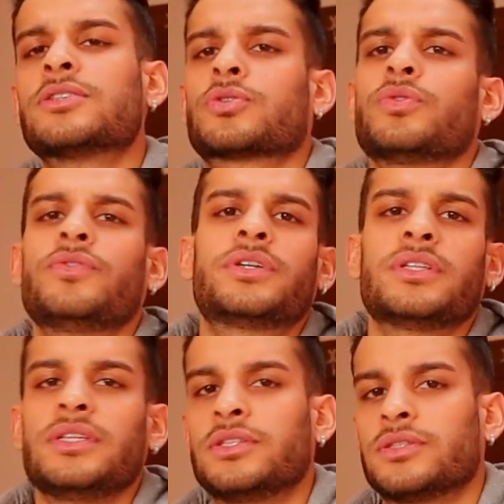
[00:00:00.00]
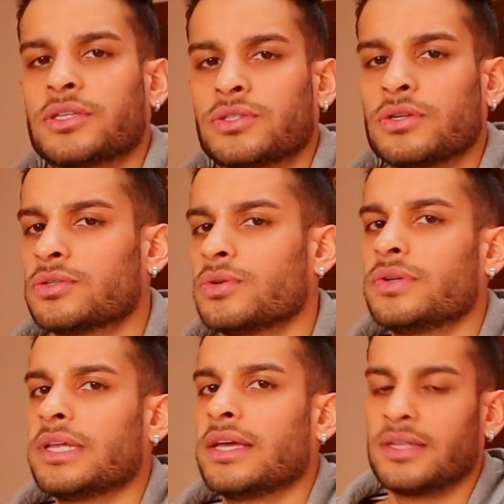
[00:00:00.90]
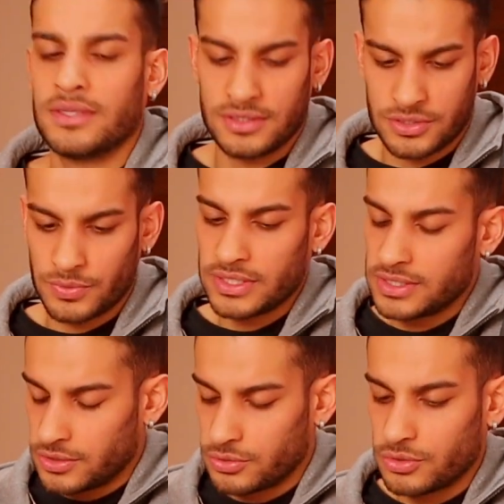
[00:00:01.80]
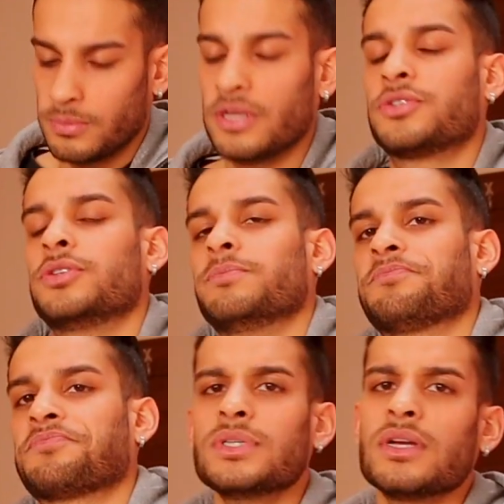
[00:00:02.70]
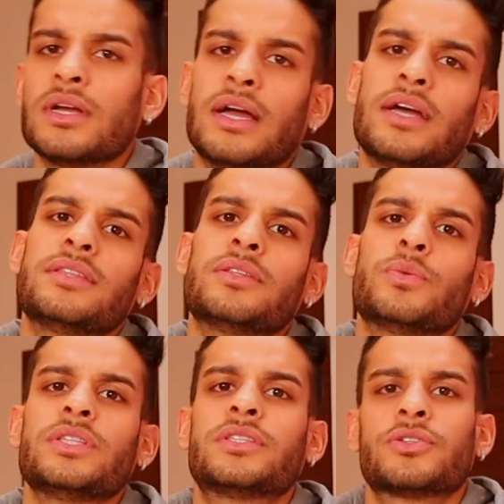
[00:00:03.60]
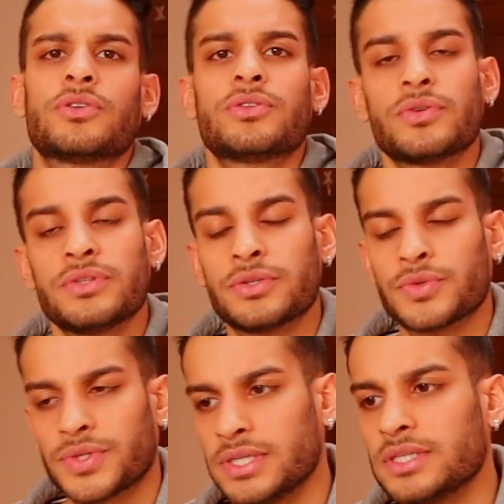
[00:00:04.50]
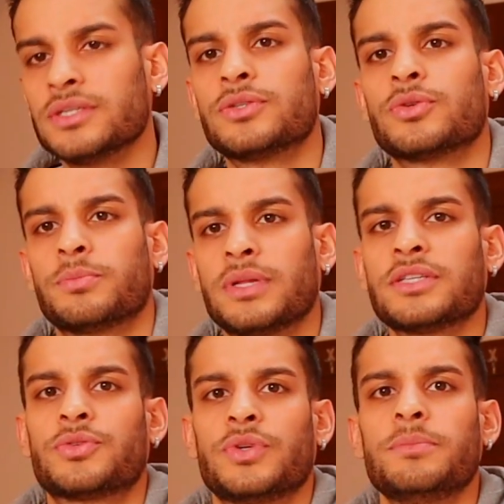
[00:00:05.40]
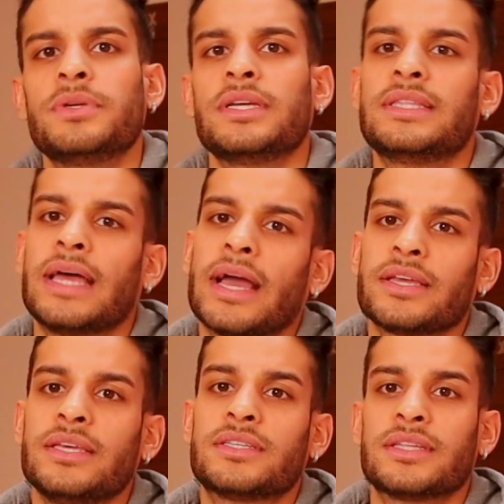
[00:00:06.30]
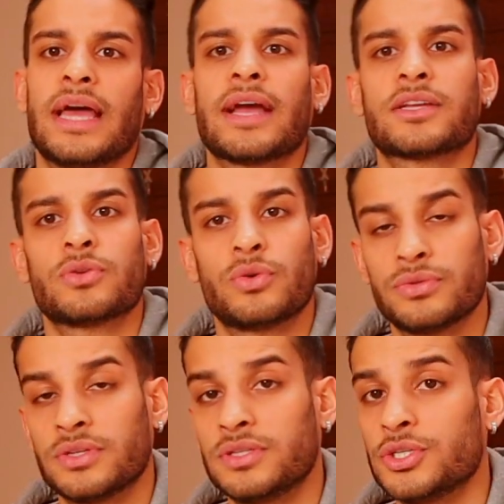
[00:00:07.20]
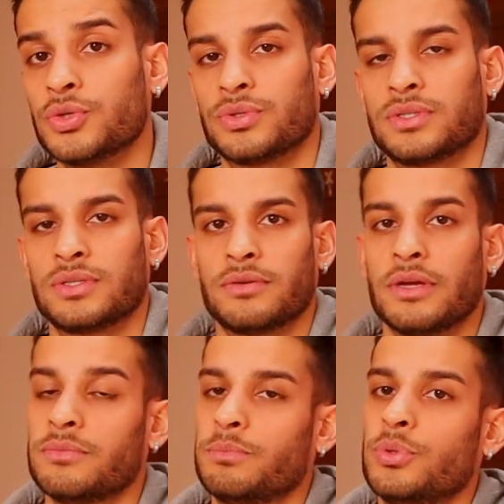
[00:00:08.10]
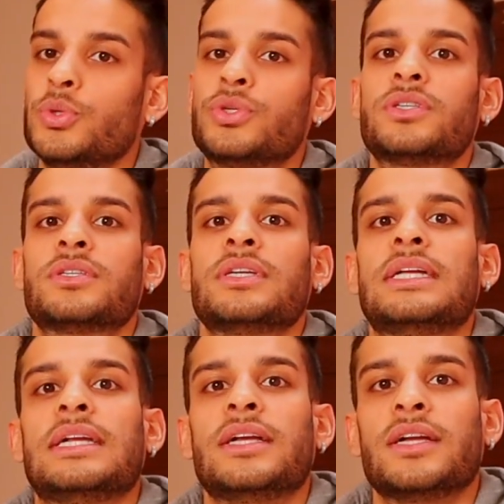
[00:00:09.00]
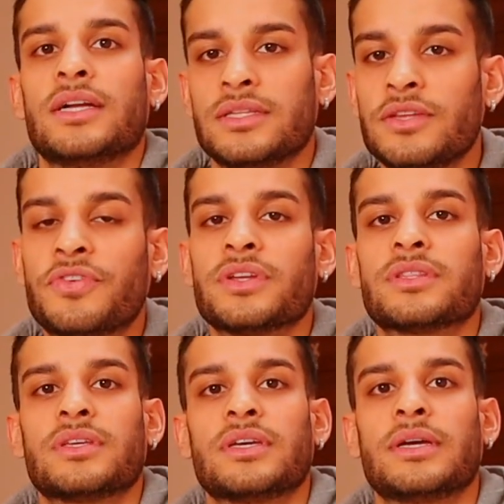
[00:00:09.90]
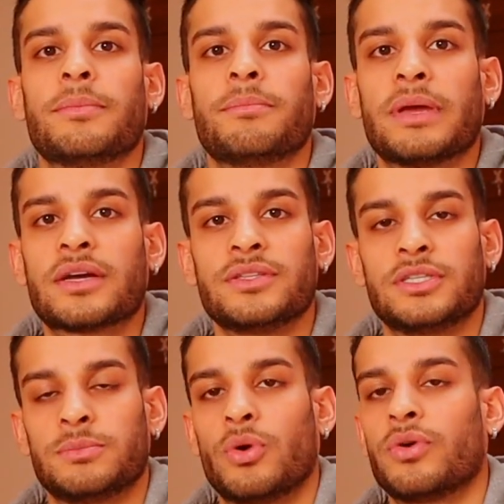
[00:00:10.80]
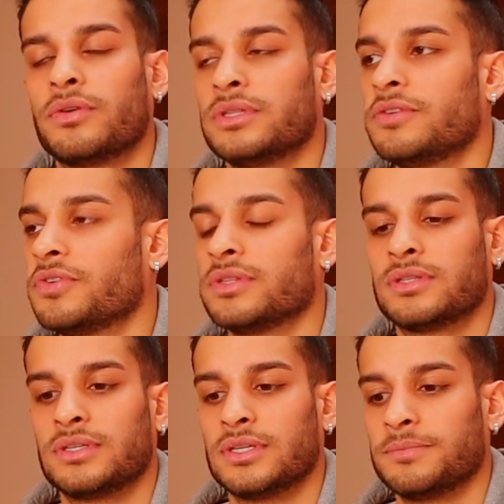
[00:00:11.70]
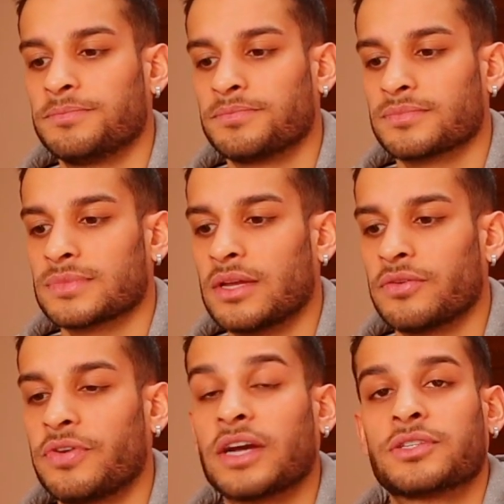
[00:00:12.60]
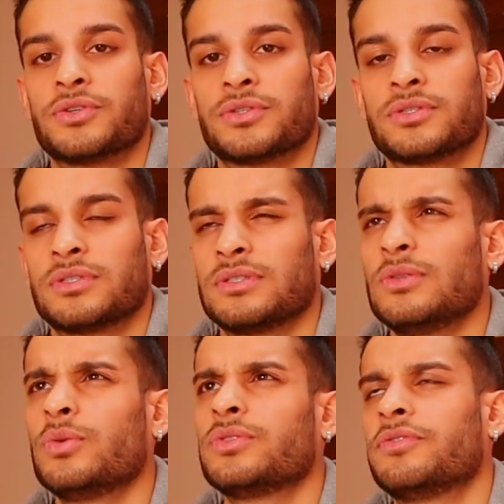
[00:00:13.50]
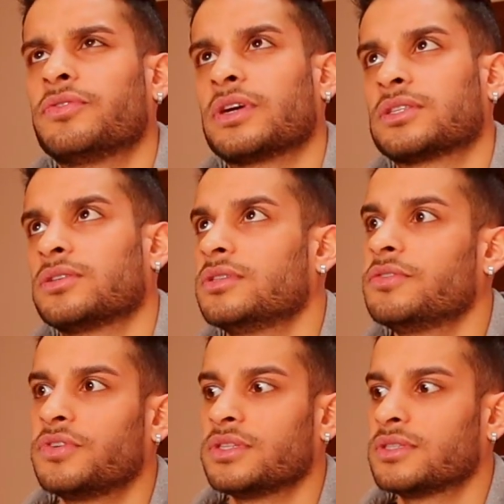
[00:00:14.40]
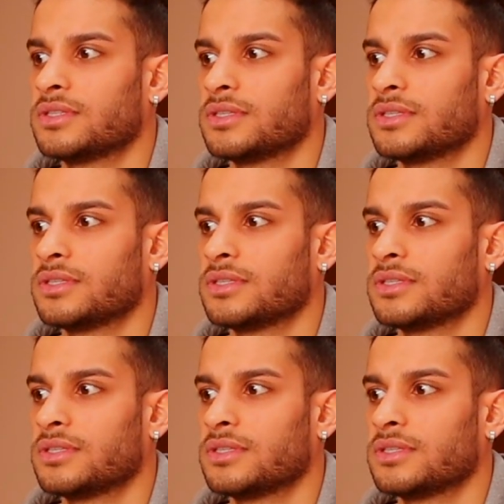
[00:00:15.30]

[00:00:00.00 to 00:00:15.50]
converted into testosterone and then it's released into the bloodstream. And when testosterone is released into the bloodstream, it can act on the tissues and produces different mechanism or different factors. No different factors, different